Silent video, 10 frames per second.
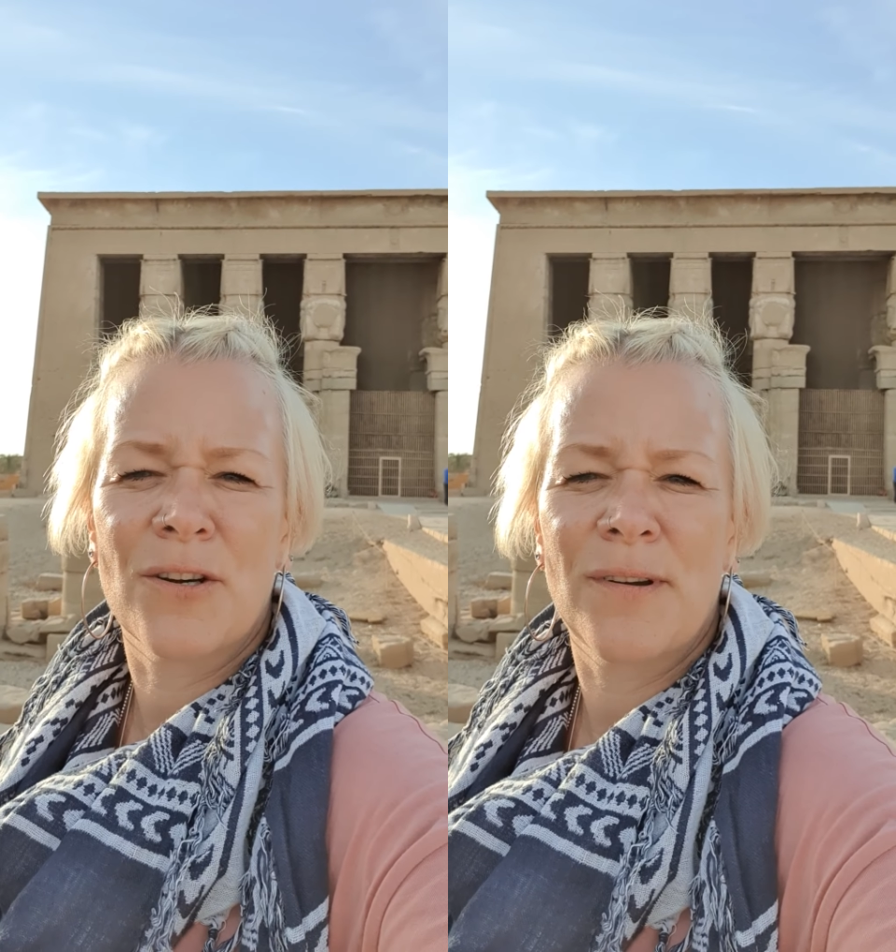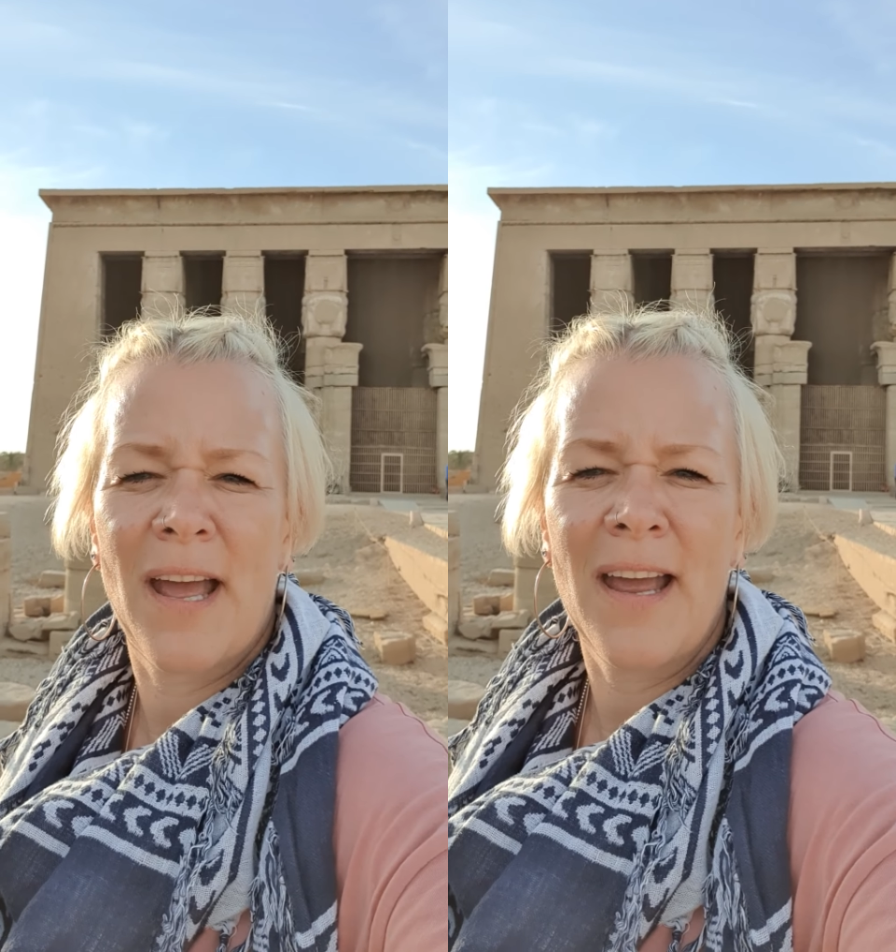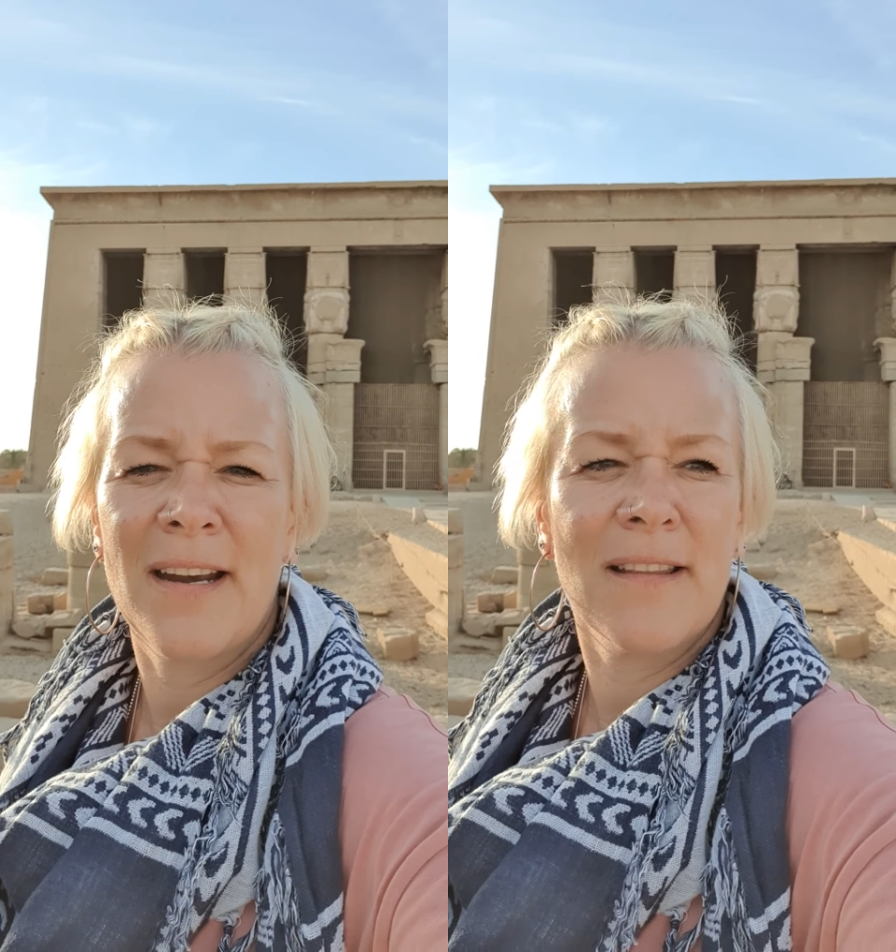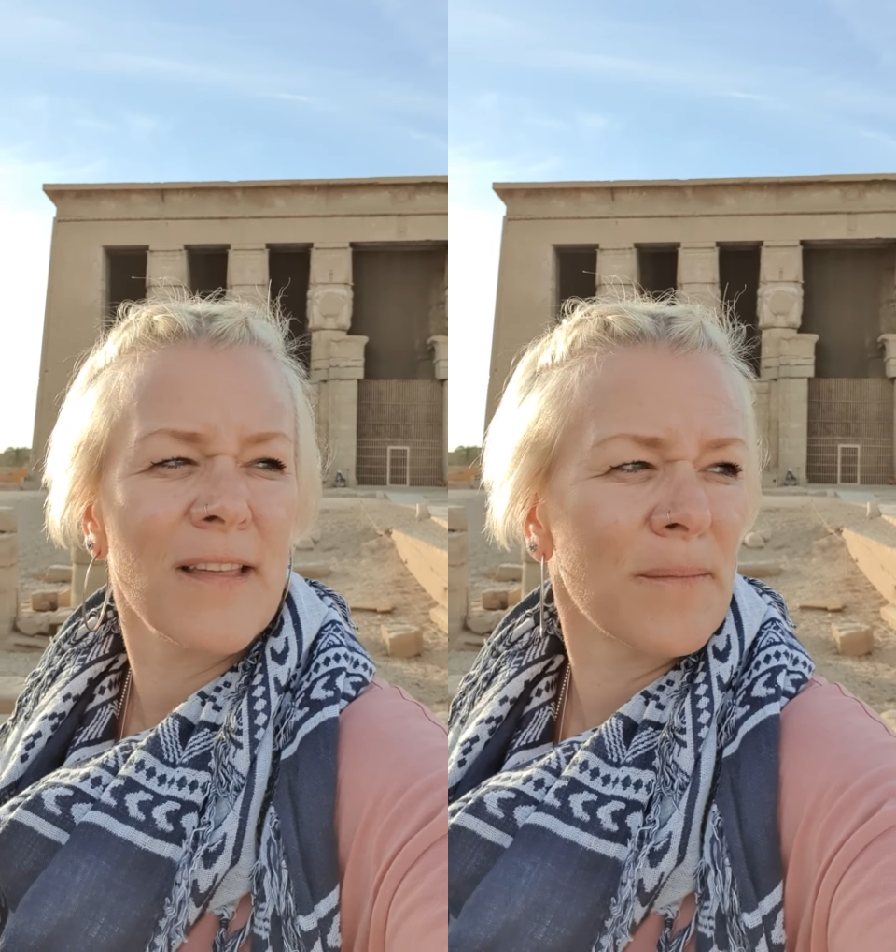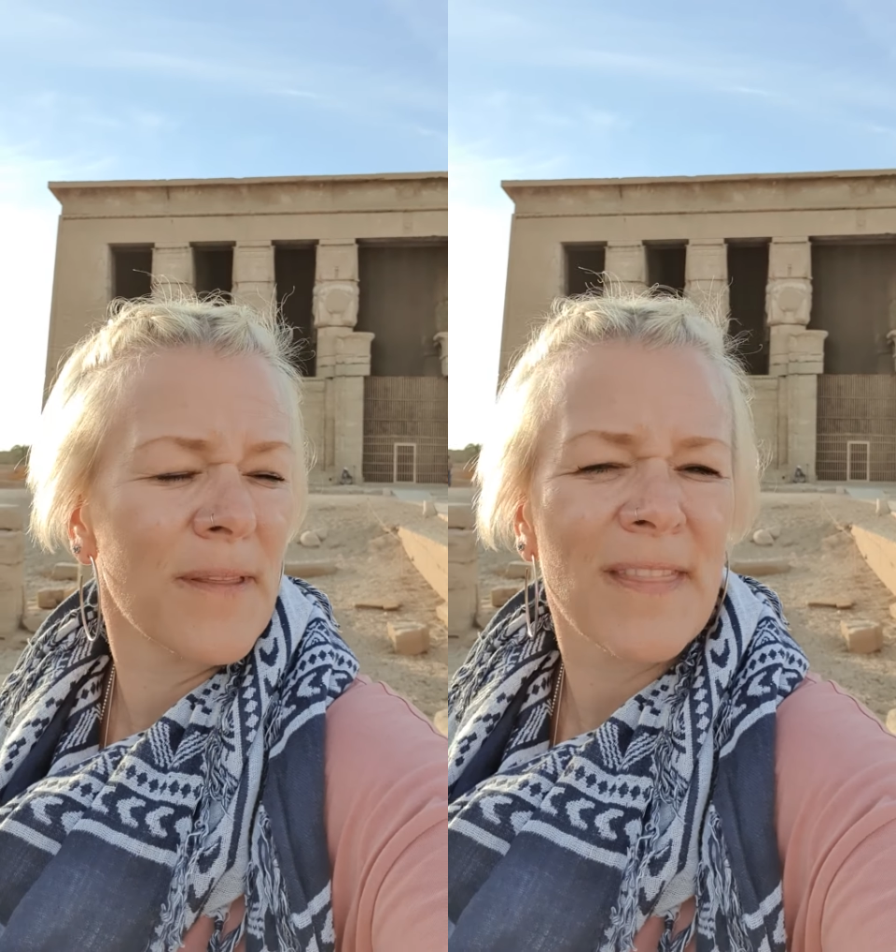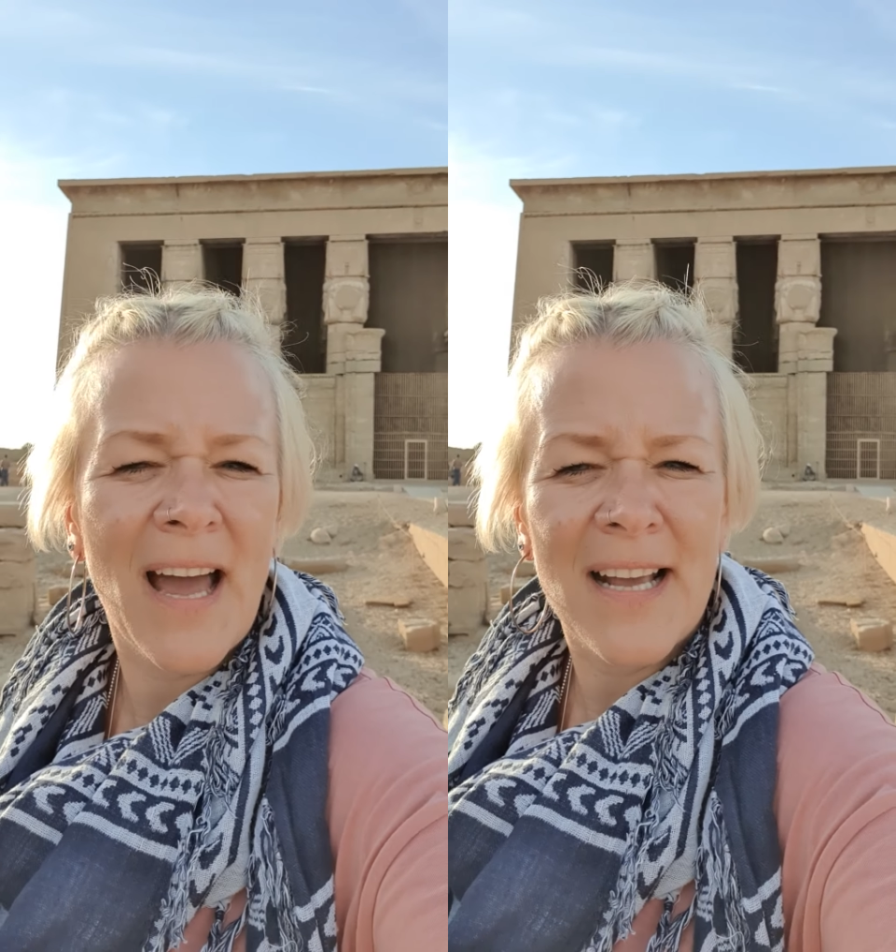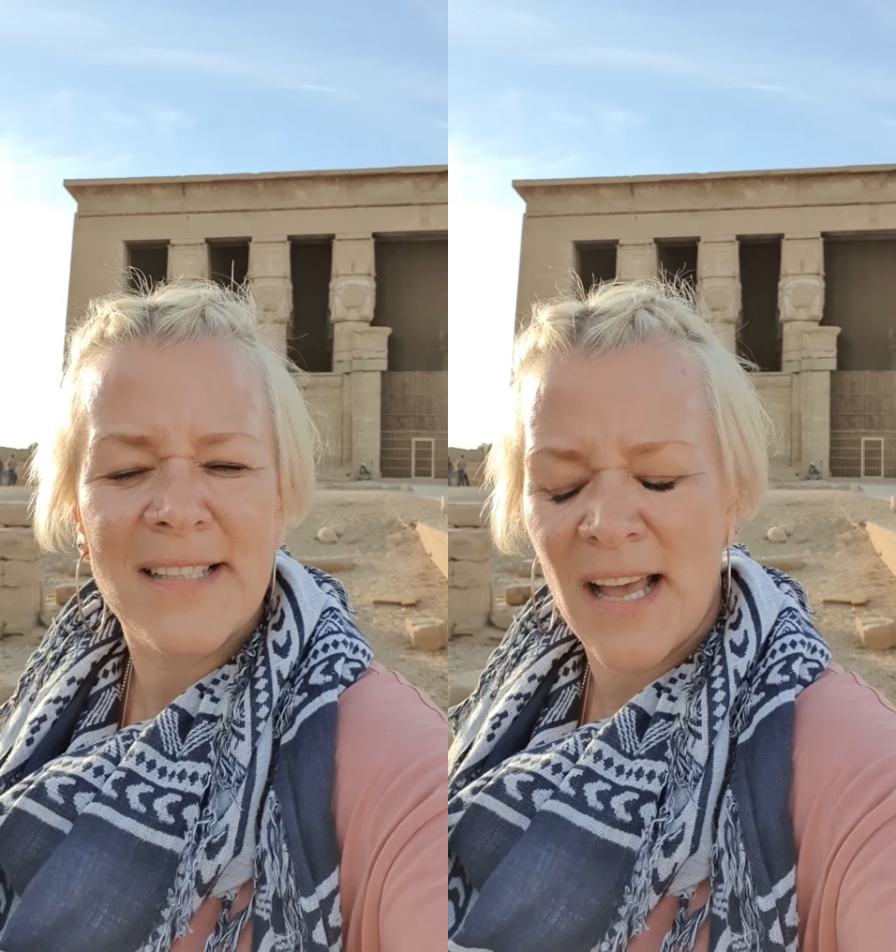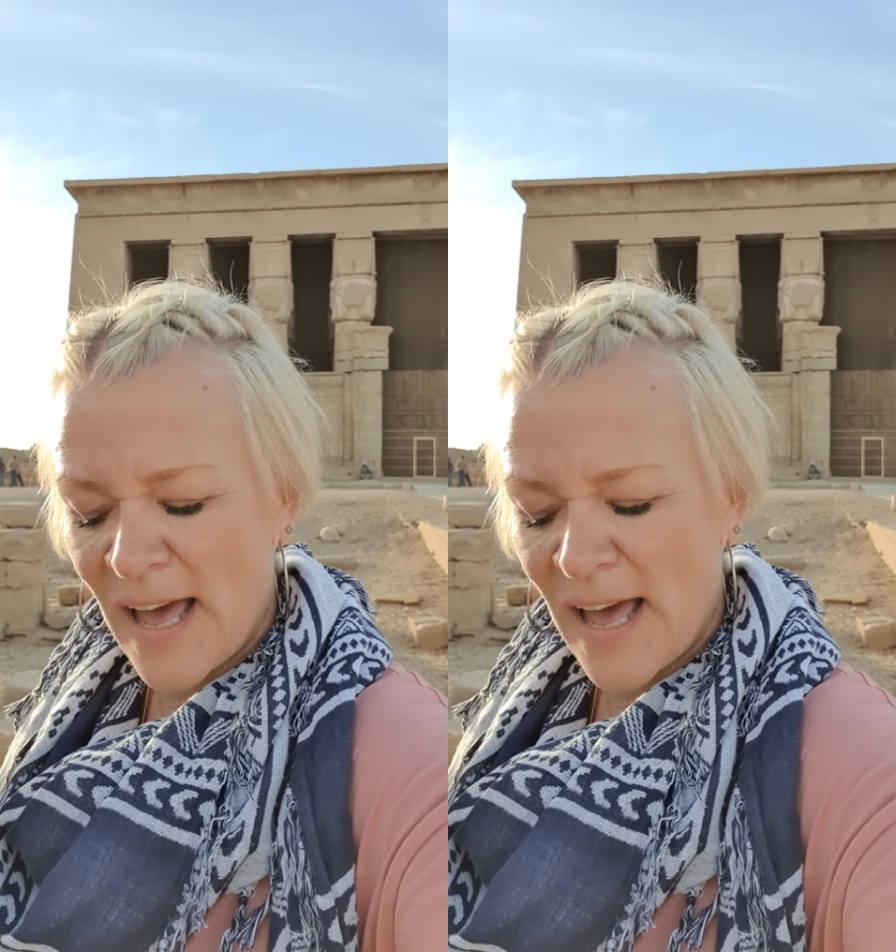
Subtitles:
create anything? But that's